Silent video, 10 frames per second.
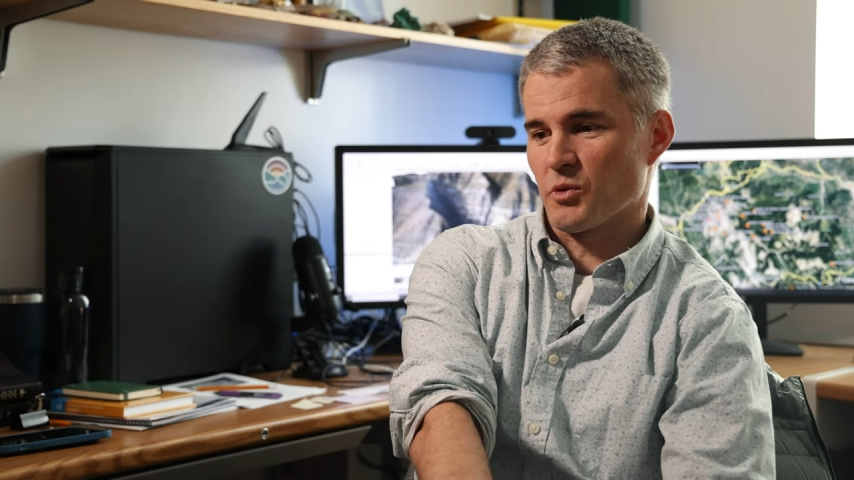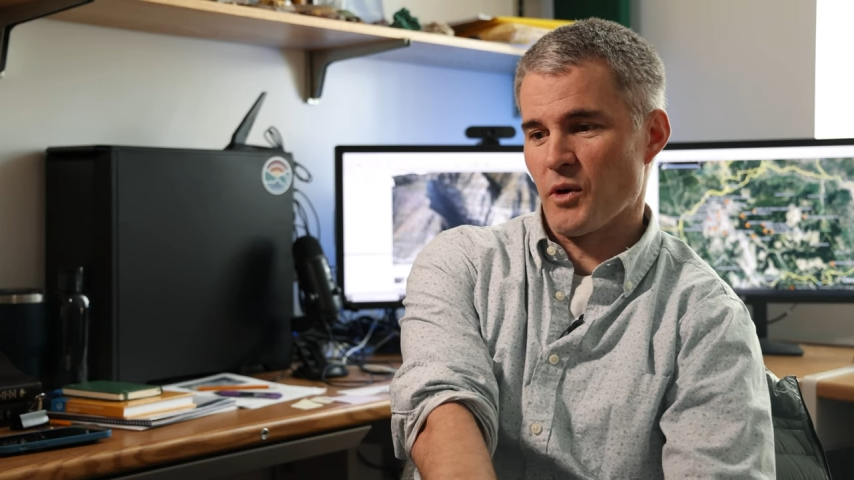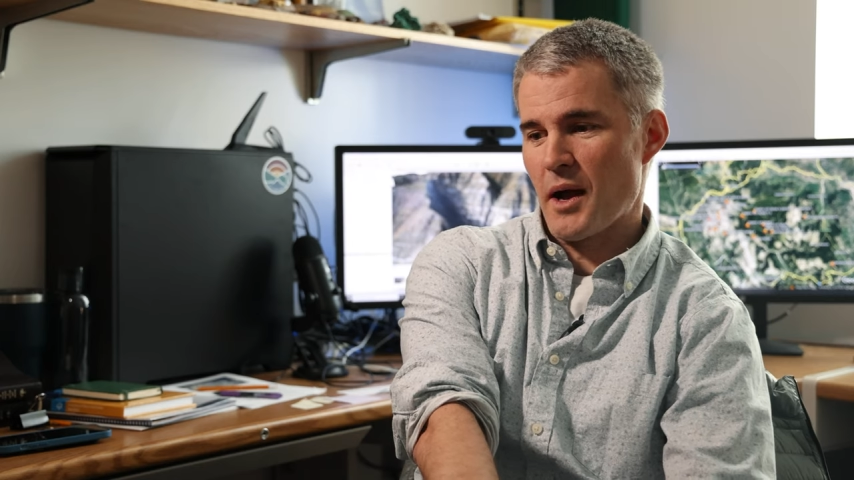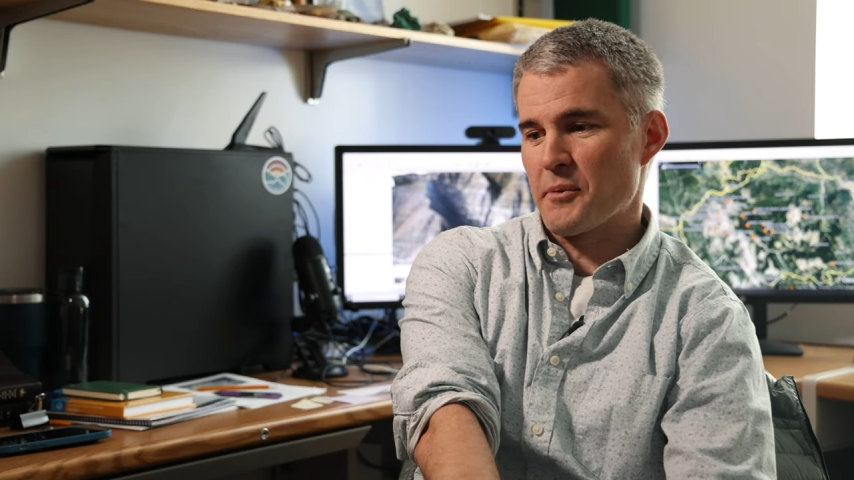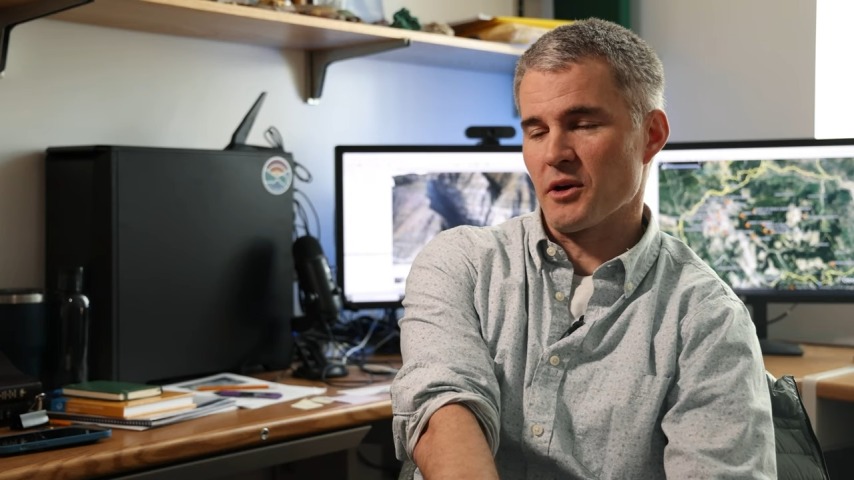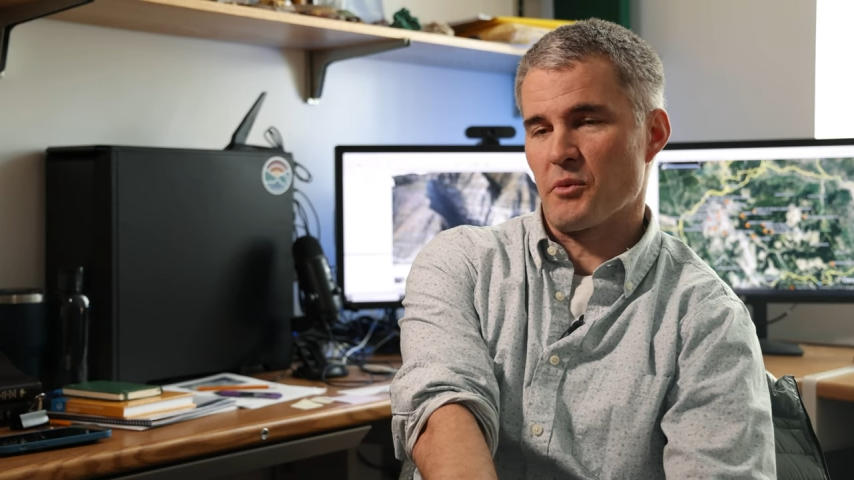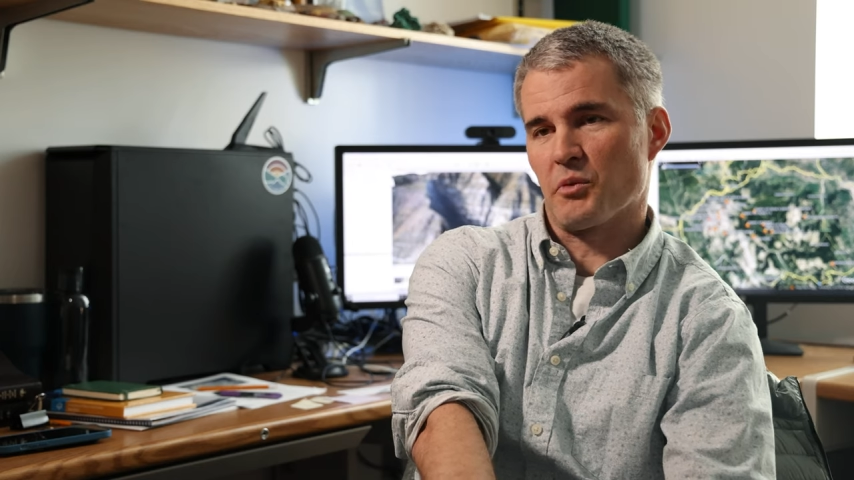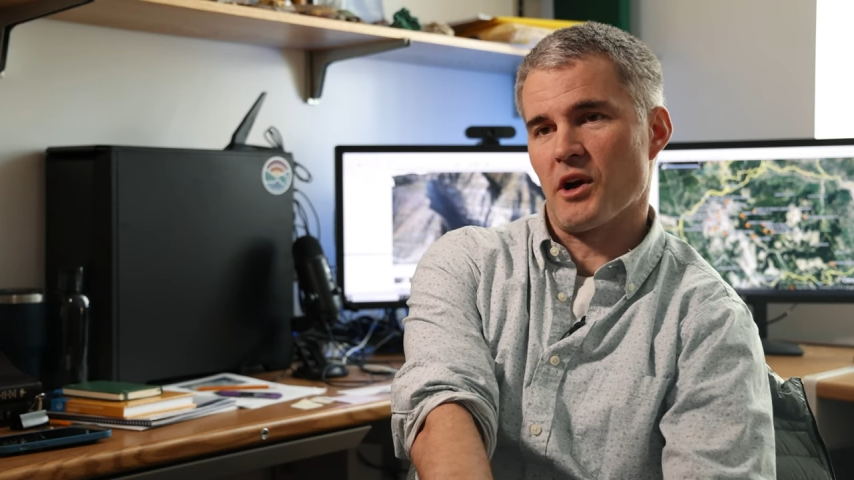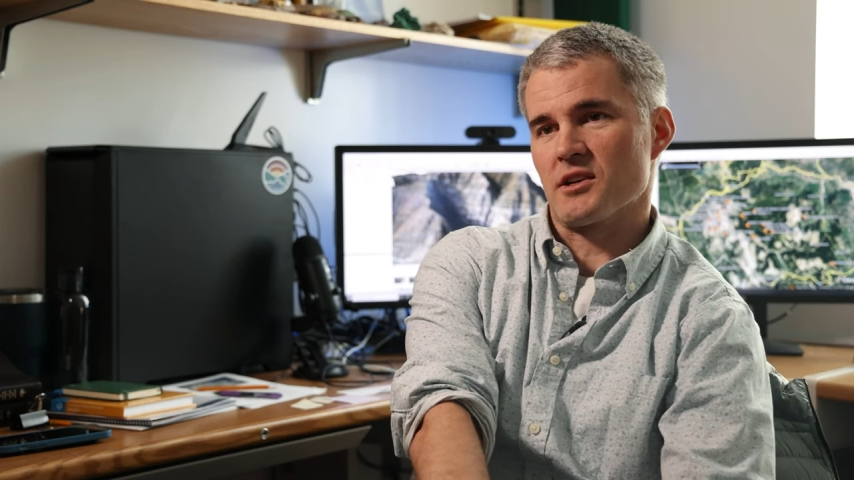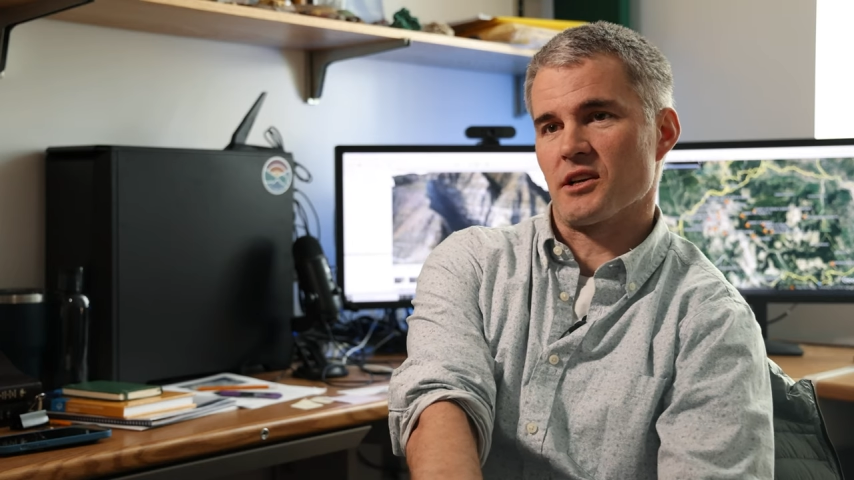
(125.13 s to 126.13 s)
we're wrapping up a
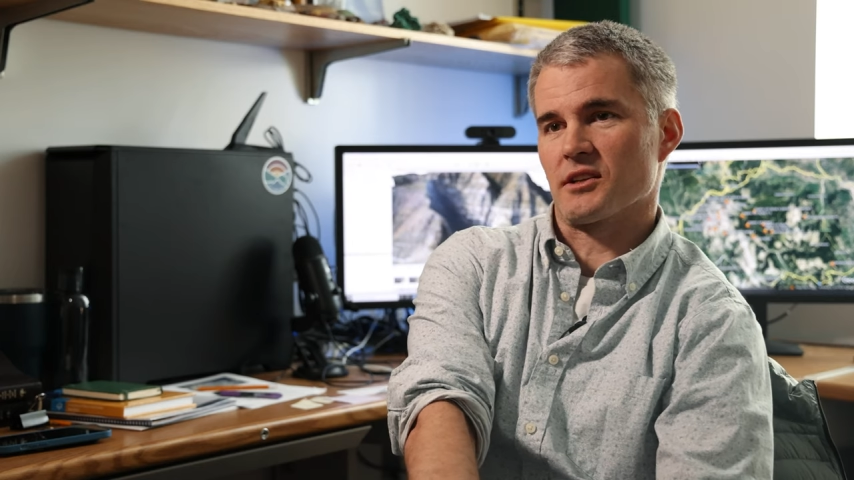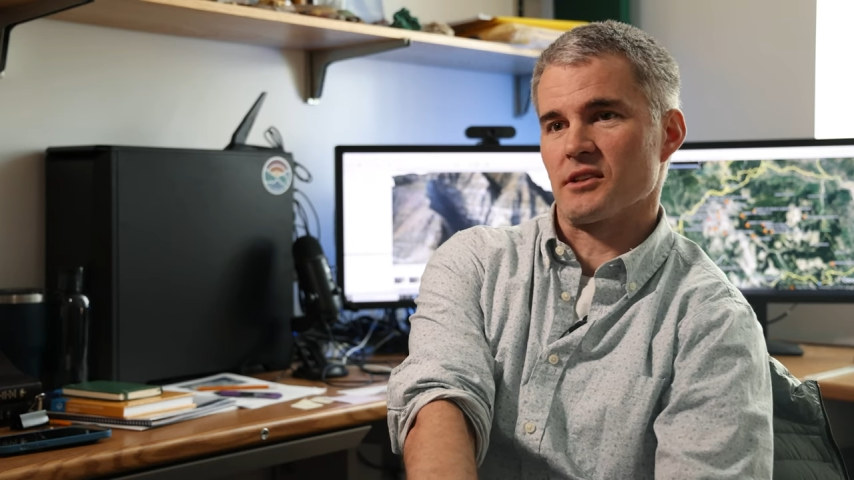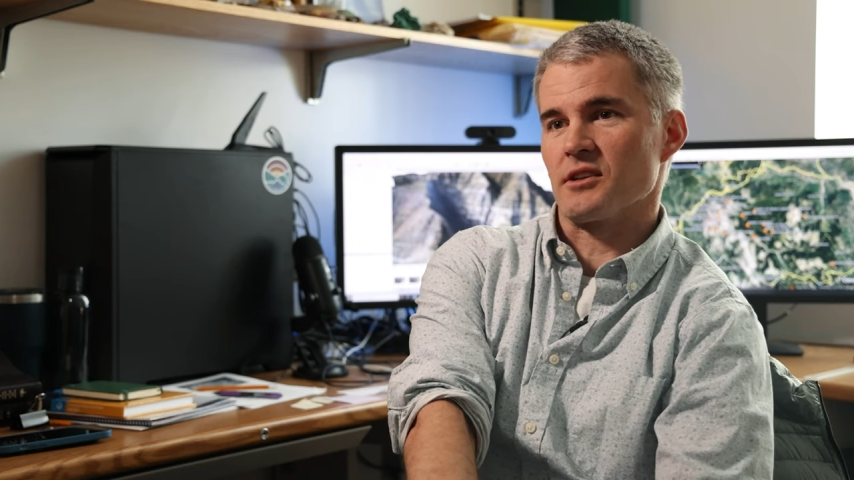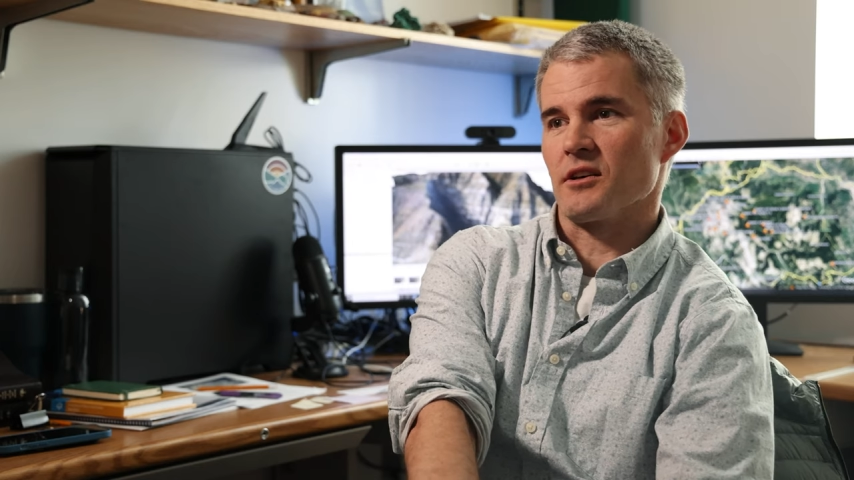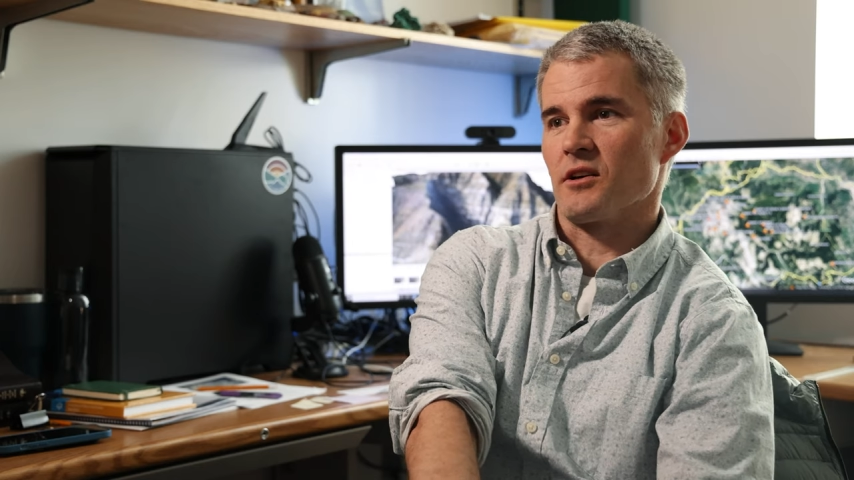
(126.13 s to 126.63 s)
project in,